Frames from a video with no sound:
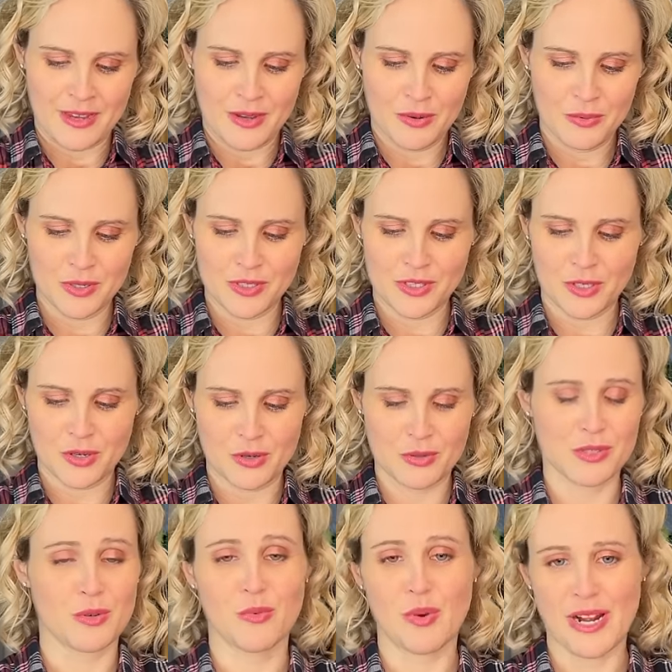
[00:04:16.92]
what's it
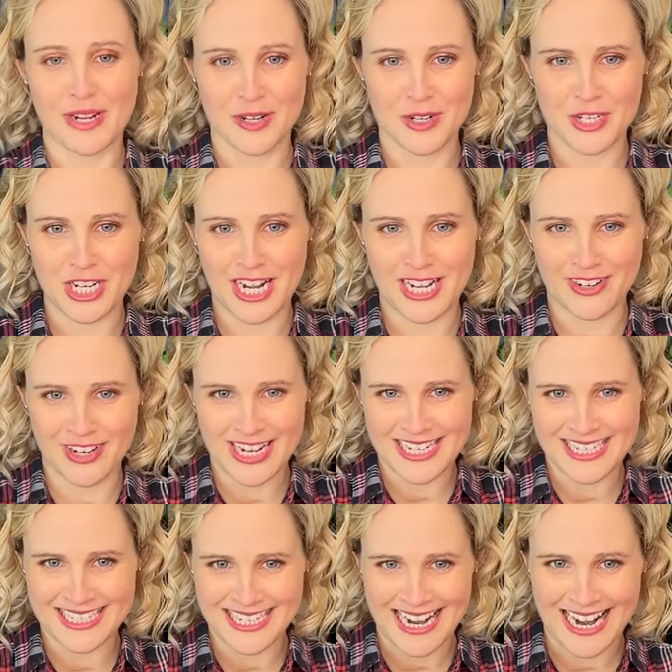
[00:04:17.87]
called, a winner
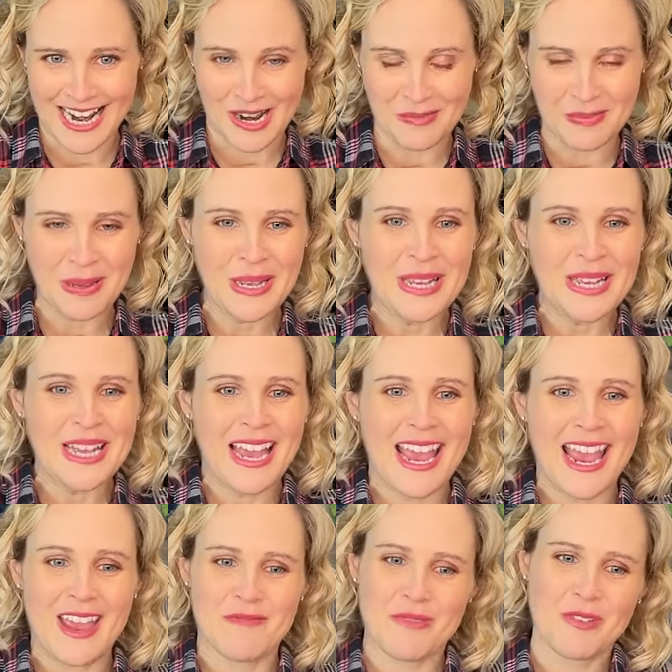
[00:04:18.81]
generated app
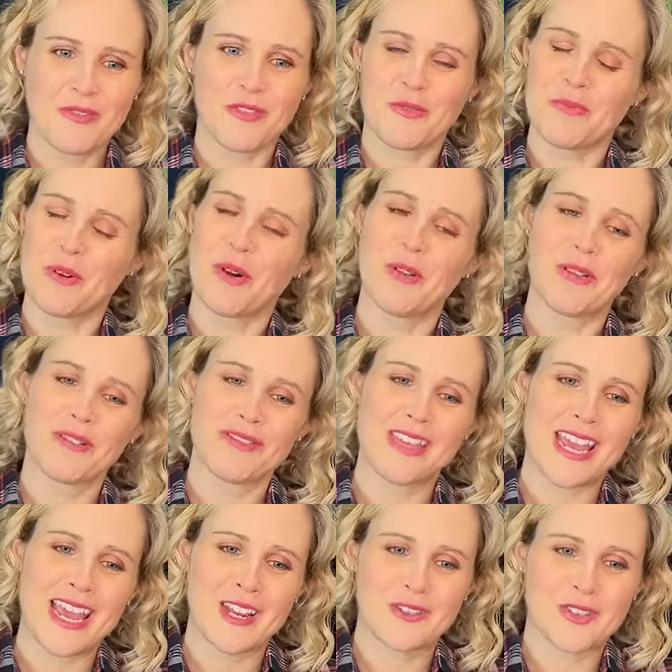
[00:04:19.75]
from all of
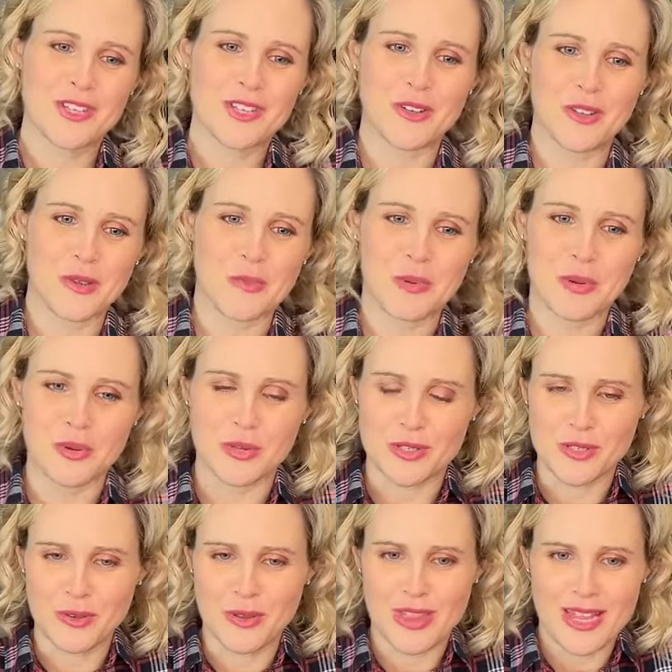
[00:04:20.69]
the entries on the
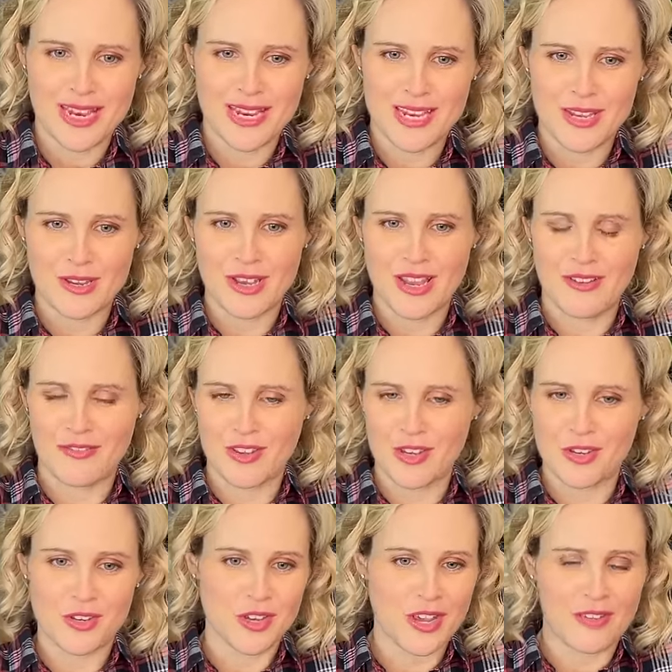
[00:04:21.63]
post. So thank you if
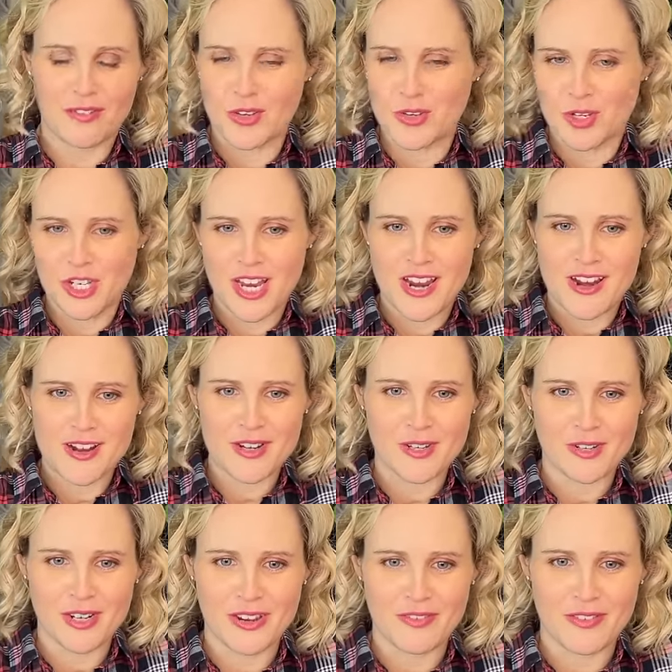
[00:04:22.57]
you
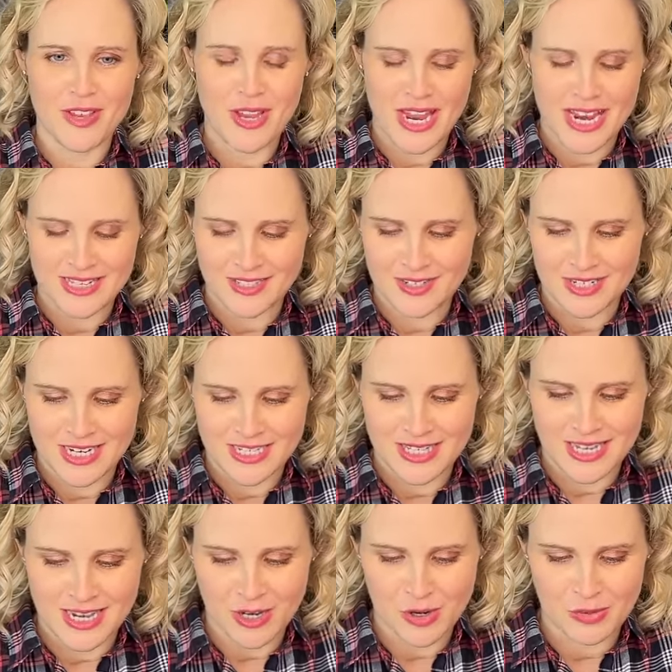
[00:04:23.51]
shared or if you entered into
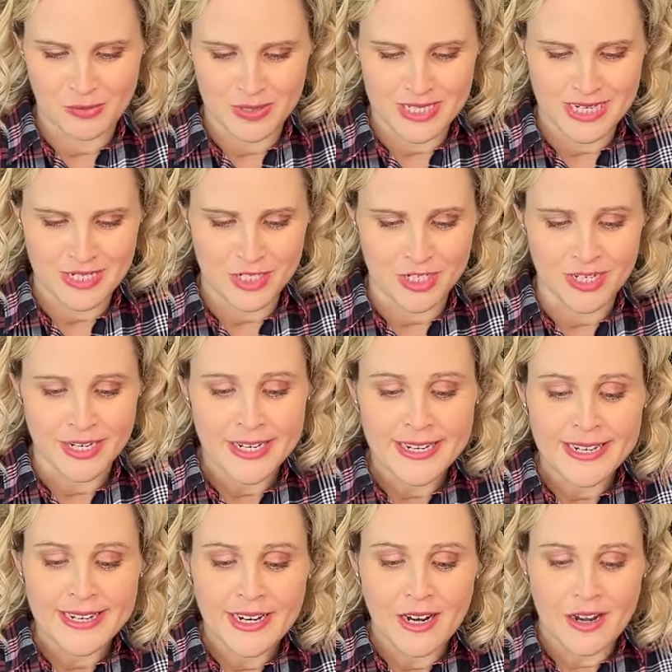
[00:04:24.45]
that competition.
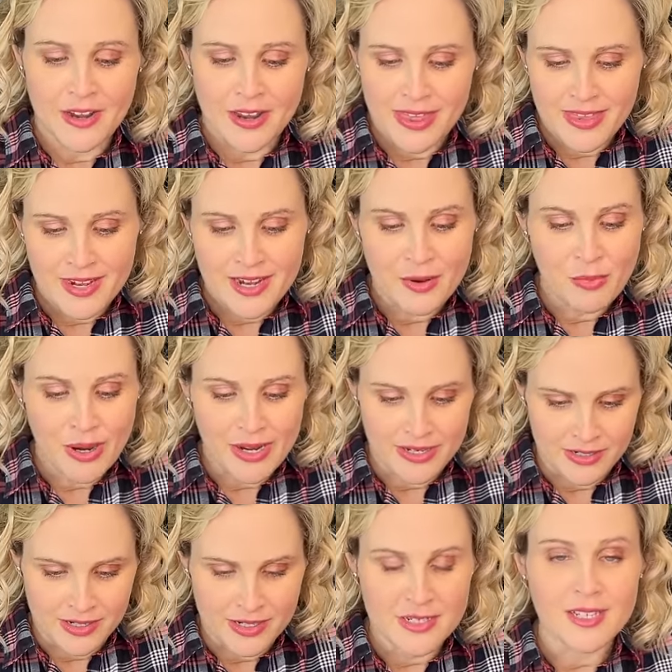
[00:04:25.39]
Our three
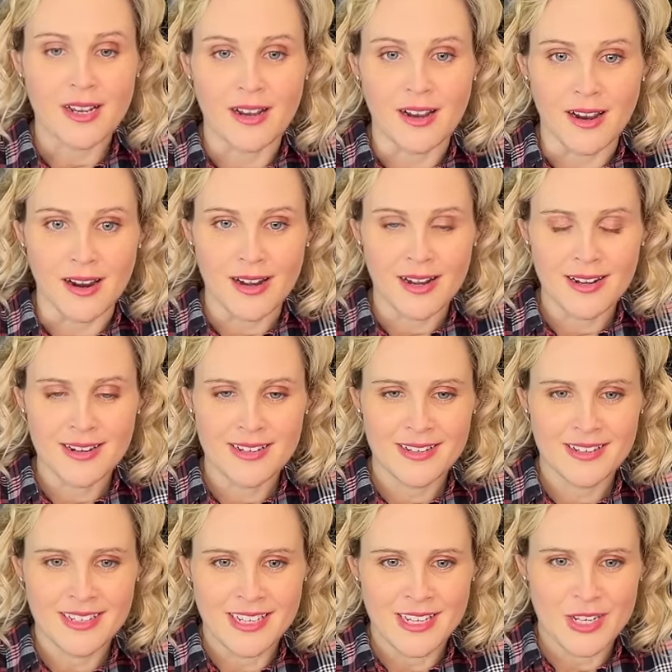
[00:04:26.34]
winners are,
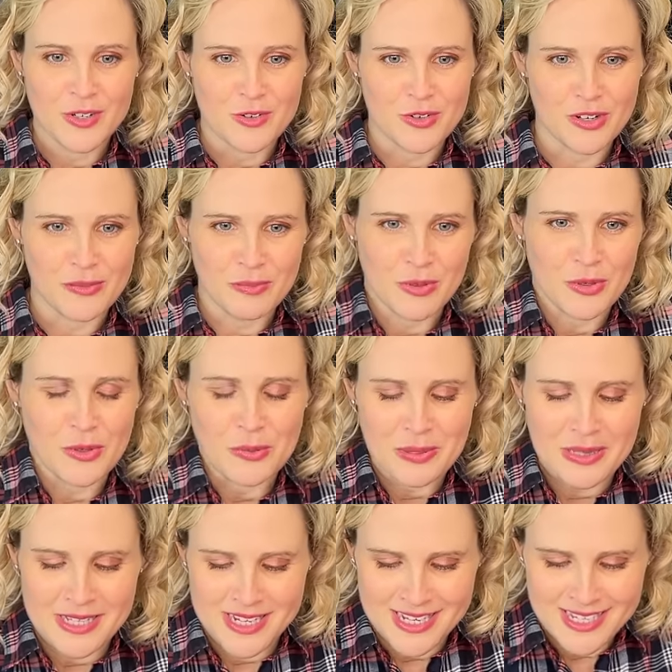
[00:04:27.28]
drum roll
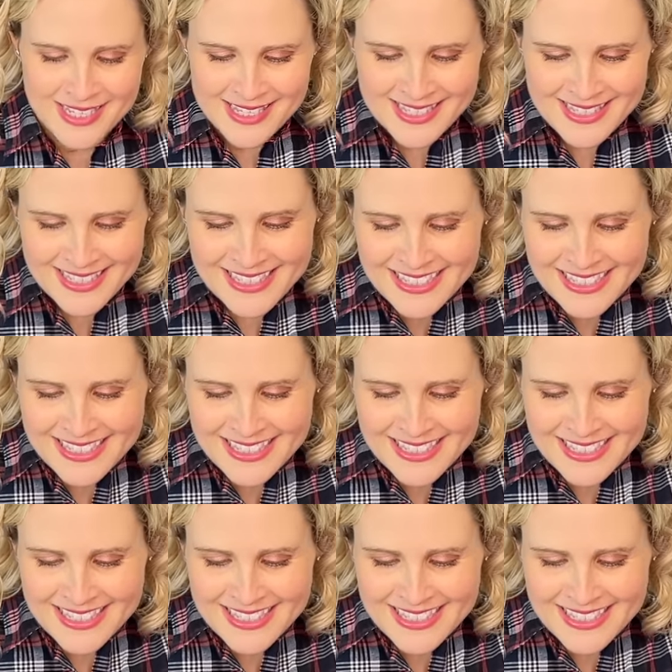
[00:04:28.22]
please,